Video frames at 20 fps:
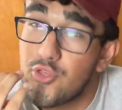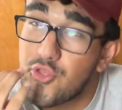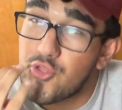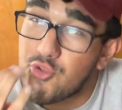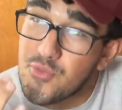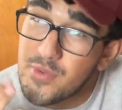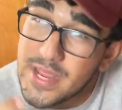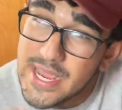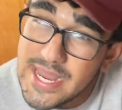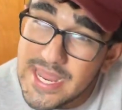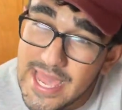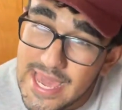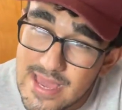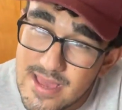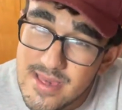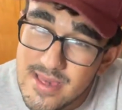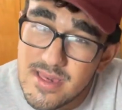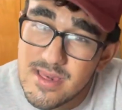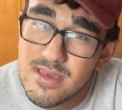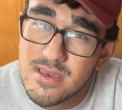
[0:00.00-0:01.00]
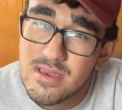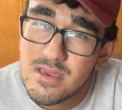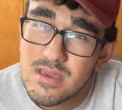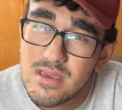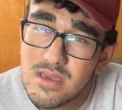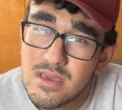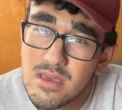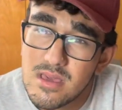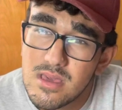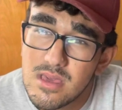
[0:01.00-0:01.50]
3 days?
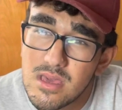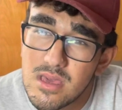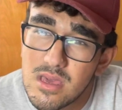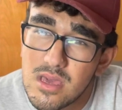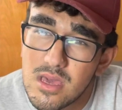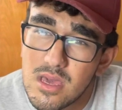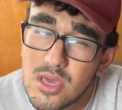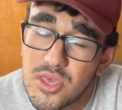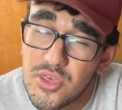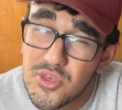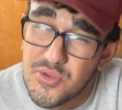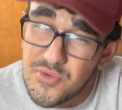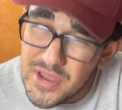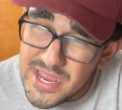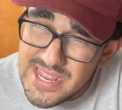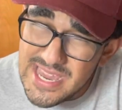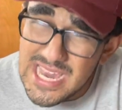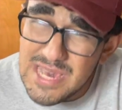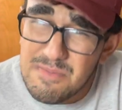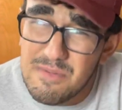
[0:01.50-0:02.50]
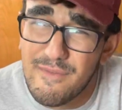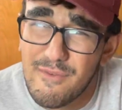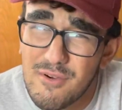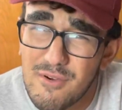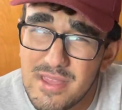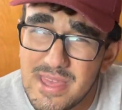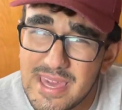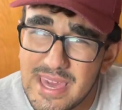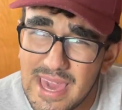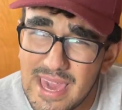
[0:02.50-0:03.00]
3 days
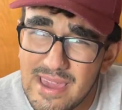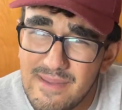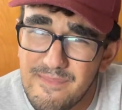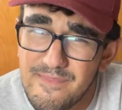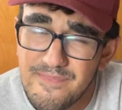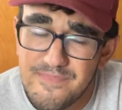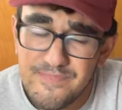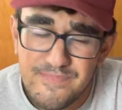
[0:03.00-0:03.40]
before the game?